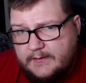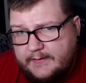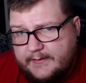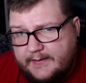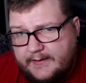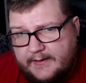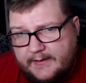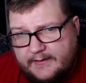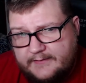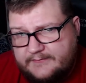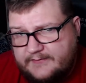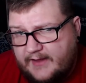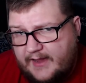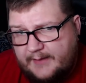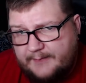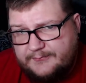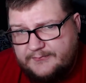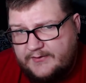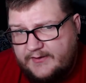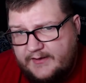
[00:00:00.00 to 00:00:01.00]
uh,
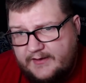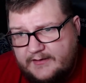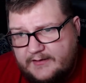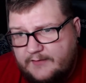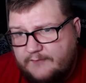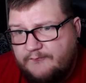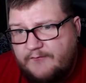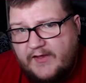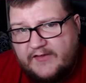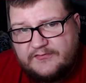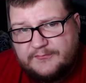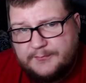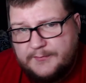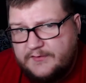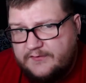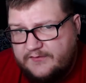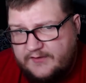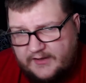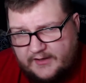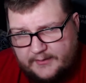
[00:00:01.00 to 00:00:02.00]
top 10
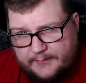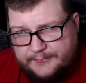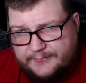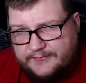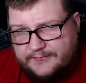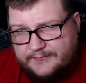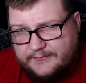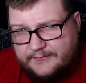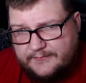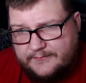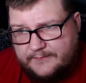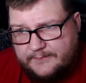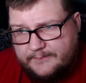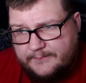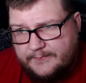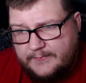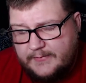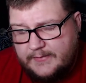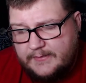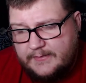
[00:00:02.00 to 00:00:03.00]
investment tips,
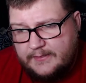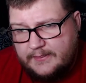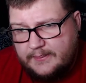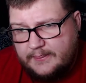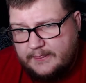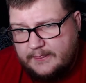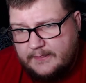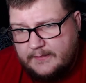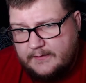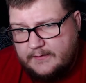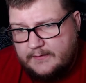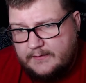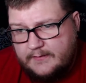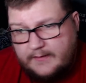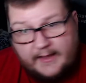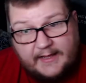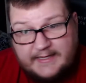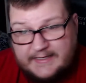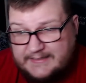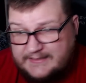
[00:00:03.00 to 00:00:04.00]

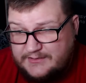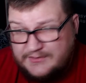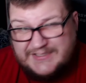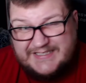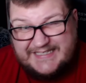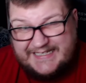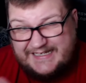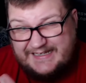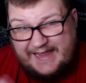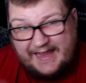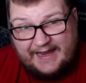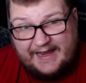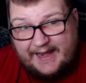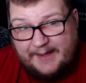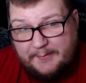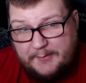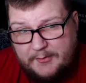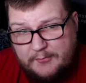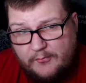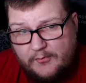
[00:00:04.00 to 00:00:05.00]
you see that
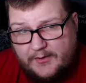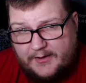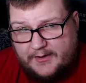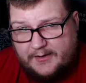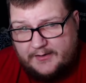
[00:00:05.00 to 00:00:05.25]
everywhere.